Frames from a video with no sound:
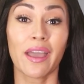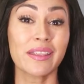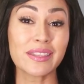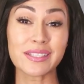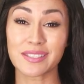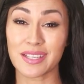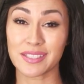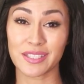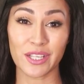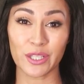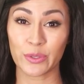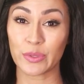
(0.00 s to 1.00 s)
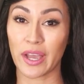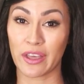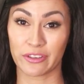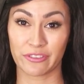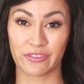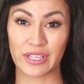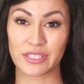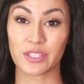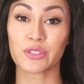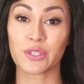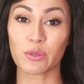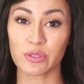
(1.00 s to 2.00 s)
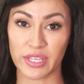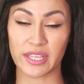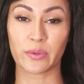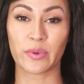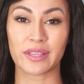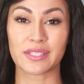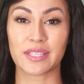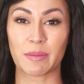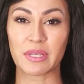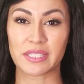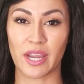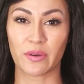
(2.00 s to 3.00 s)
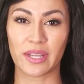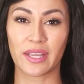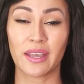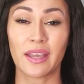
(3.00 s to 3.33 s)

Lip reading: And this doesn't include other fees associated with the cemetery,